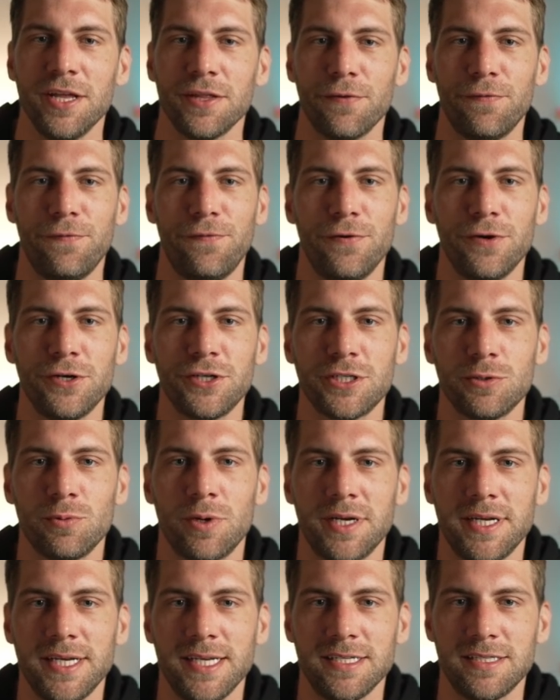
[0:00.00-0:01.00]
The first
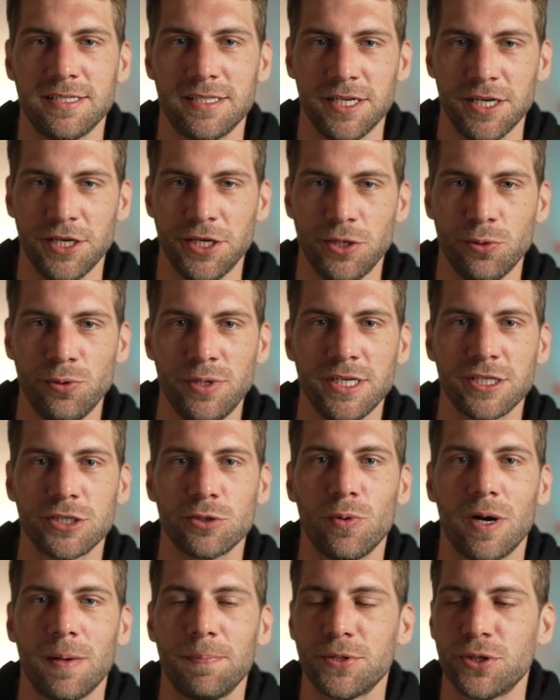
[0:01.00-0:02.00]
one is the
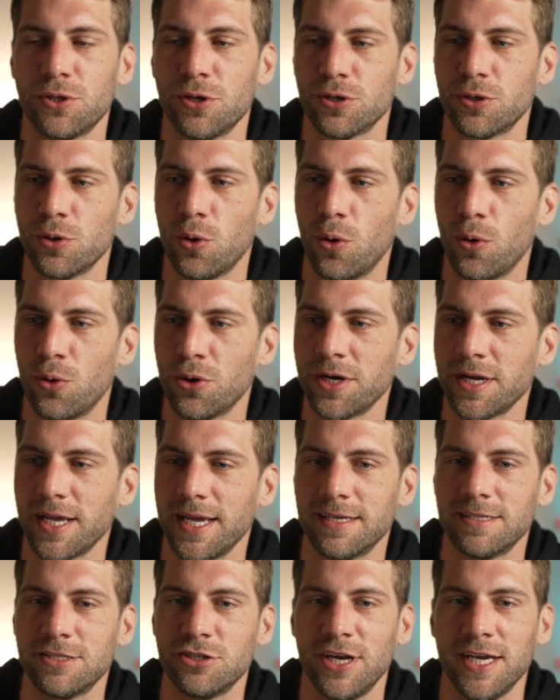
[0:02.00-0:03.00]
uniswap.org
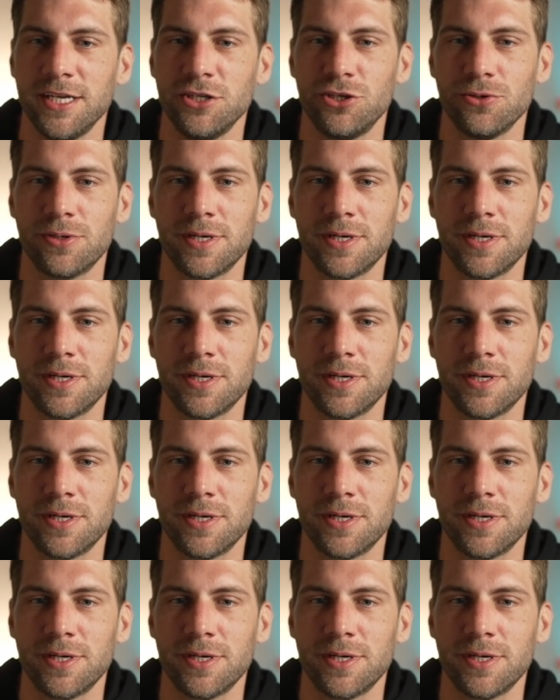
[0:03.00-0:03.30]
exchange.